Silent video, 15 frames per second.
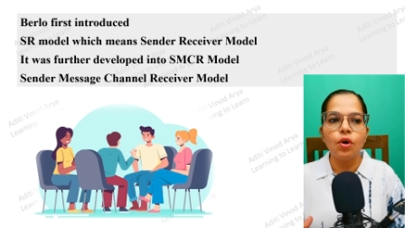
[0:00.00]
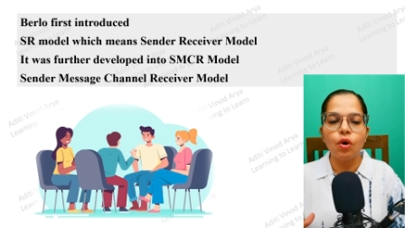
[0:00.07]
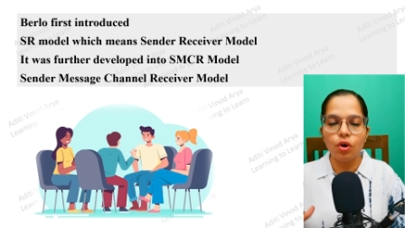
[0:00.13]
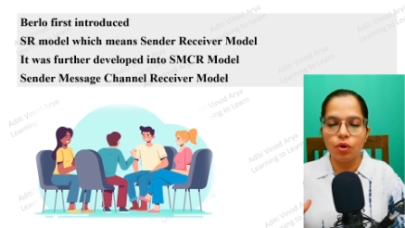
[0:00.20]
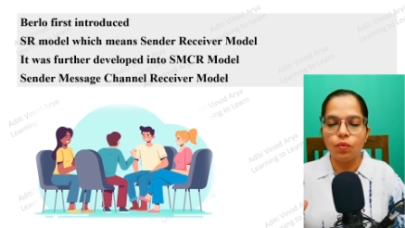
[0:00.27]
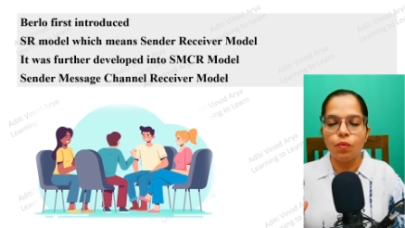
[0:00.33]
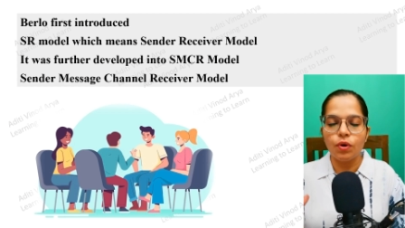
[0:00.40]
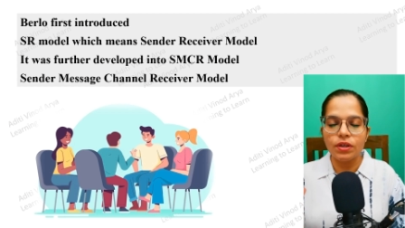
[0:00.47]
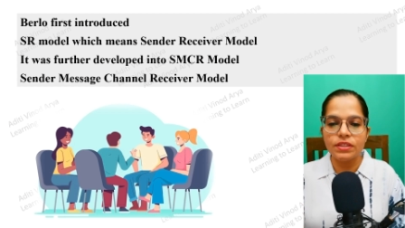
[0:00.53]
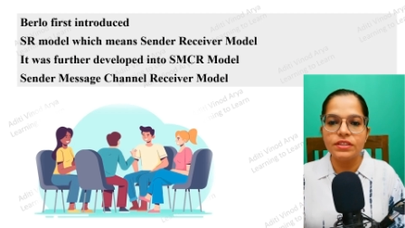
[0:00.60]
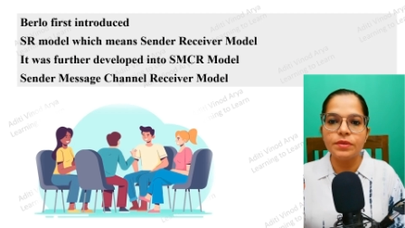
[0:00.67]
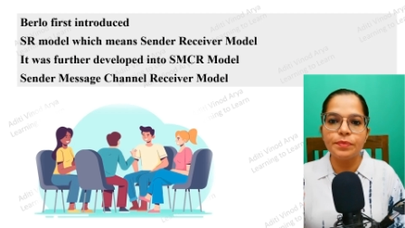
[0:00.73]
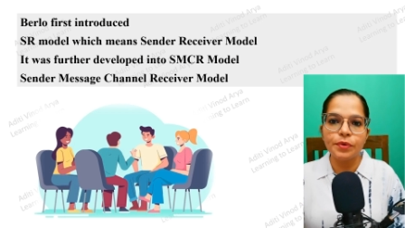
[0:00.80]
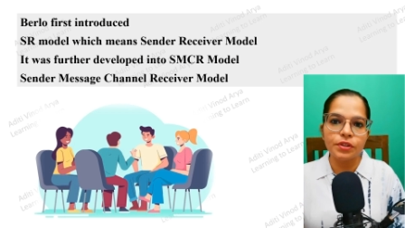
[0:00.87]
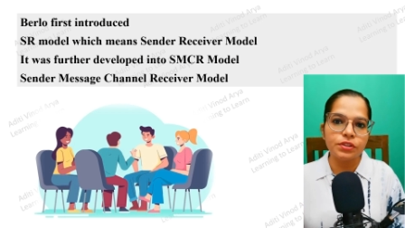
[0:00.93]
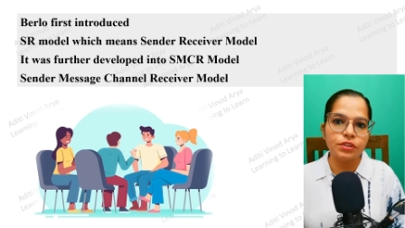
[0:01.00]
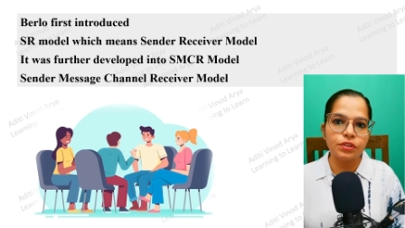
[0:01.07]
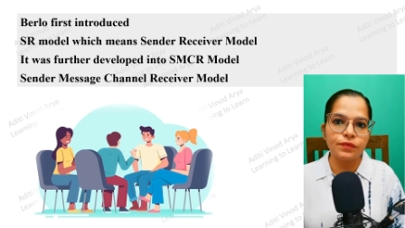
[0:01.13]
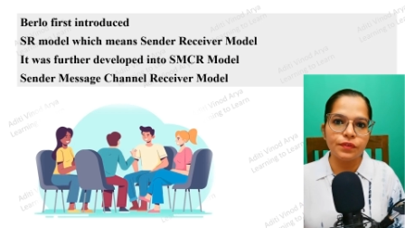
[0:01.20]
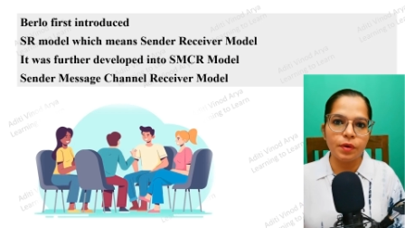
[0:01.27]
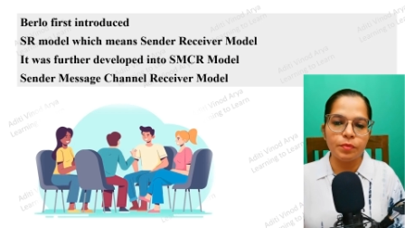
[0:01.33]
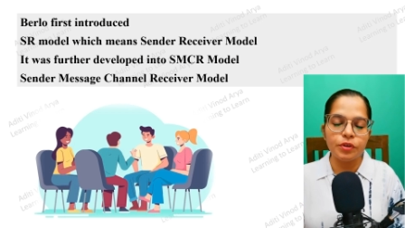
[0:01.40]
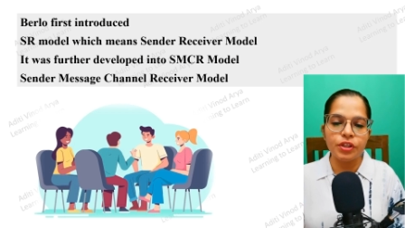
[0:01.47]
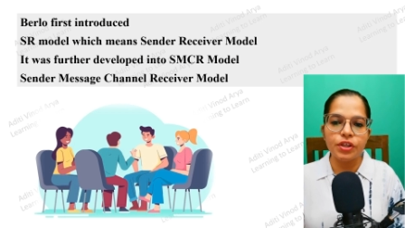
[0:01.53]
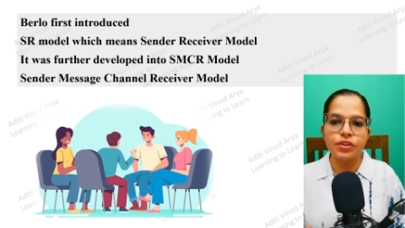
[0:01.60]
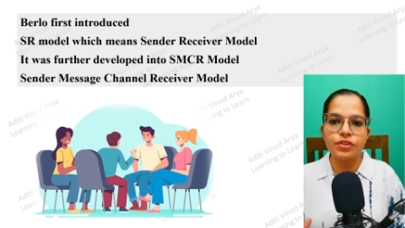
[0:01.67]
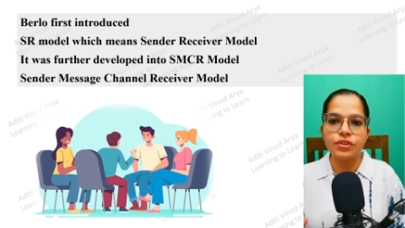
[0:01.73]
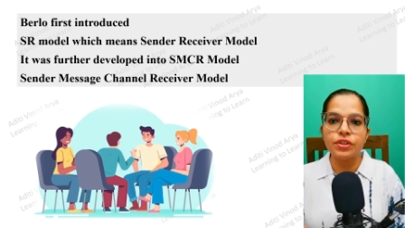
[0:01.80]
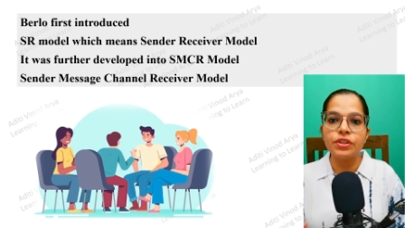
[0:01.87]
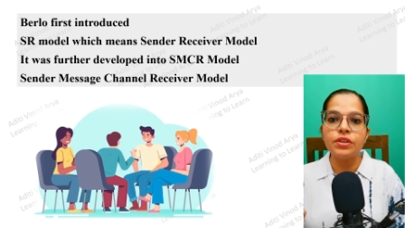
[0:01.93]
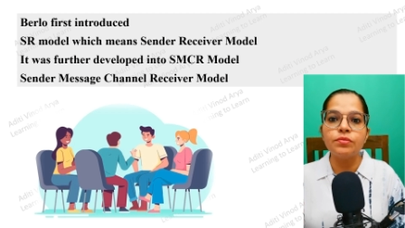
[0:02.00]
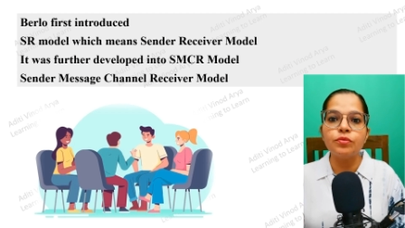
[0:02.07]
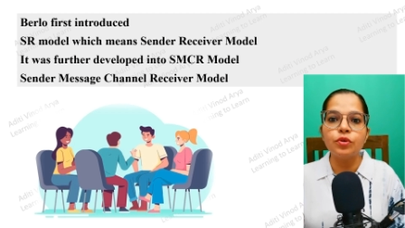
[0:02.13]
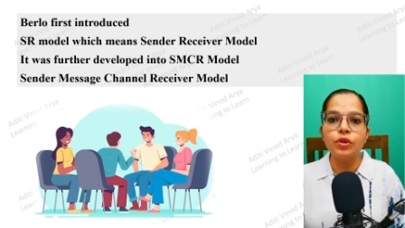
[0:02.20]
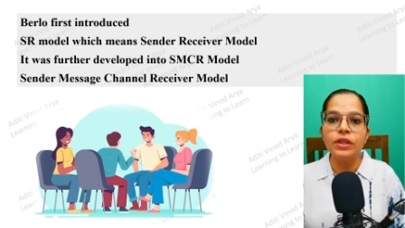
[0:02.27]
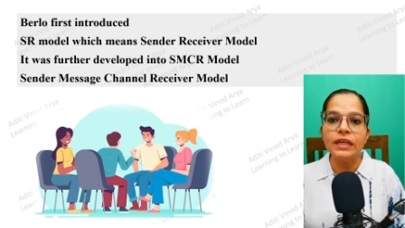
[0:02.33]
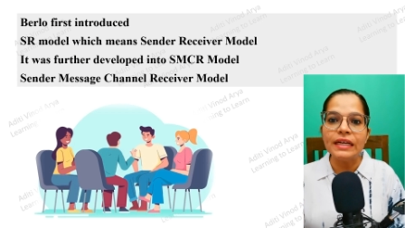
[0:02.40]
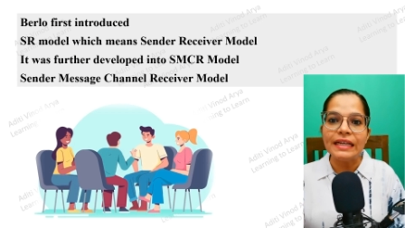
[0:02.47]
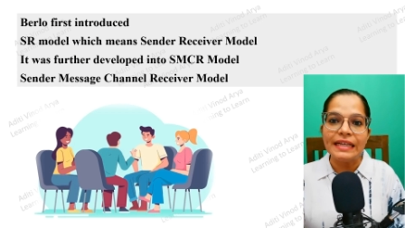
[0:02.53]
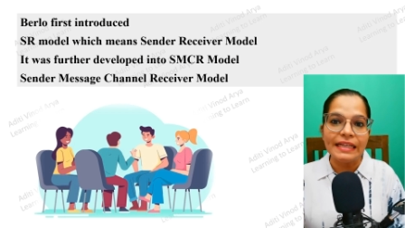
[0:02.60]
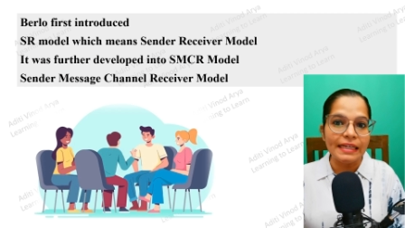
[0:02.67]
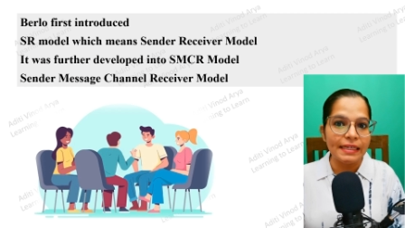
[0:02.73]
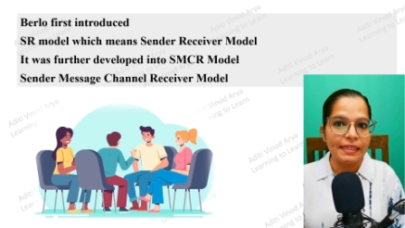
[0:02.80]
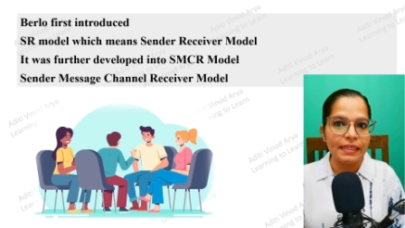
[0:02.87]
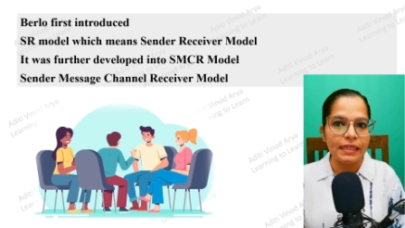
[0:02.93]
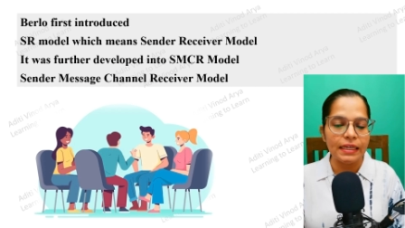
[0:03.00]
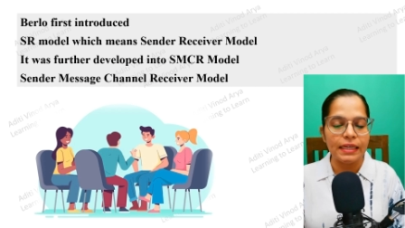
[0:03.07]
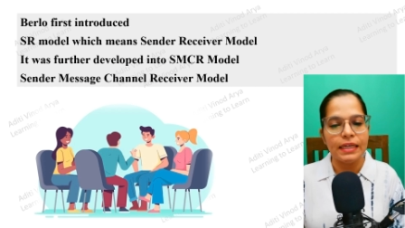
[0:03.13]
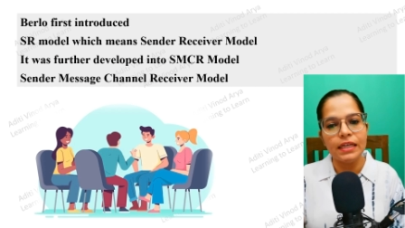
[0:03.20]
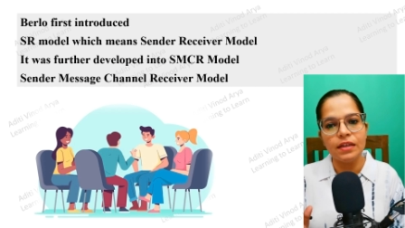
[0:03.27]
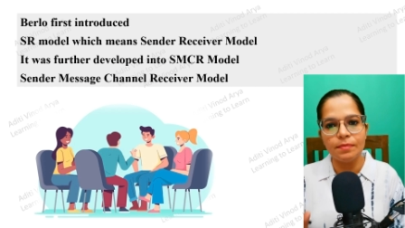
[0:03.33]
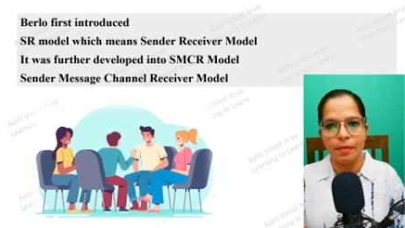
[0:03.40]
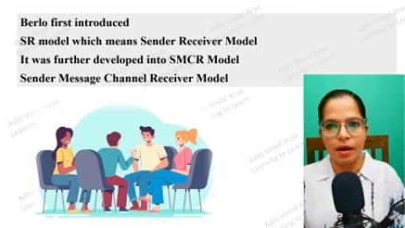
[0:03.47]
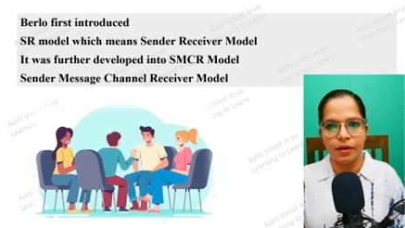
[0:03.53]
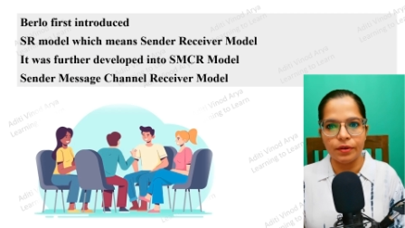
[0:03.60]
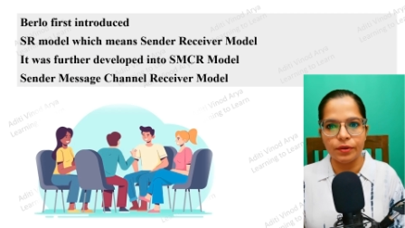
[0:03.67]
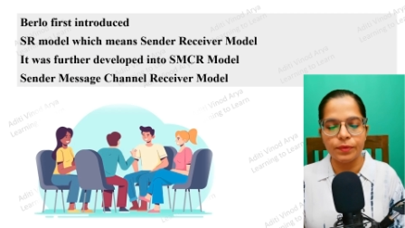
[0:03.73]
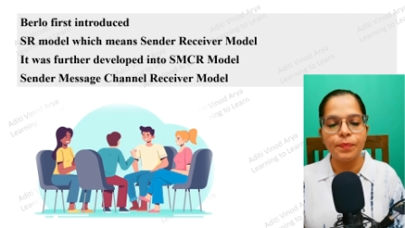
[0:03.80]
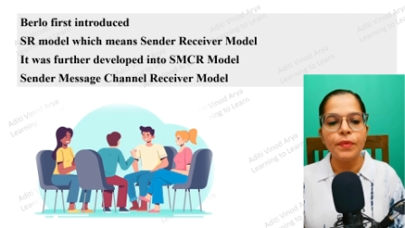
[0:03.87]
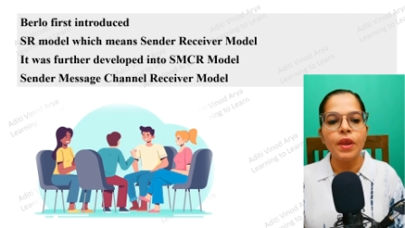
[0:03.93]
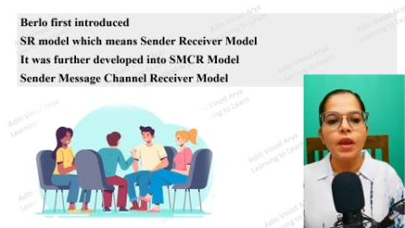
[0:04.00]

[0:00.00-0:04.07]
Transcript: or what is the process of communication in a more detailed manner.